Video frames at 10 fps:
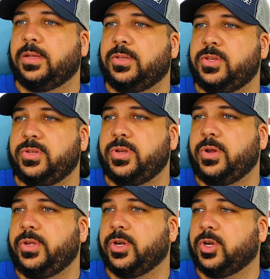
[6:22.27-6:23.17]
Do you know
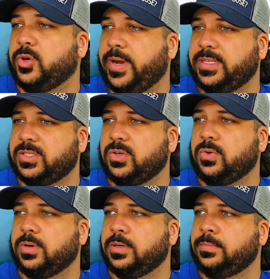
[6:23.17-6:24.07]
your credit
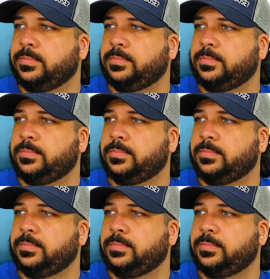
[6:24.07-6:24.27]
score?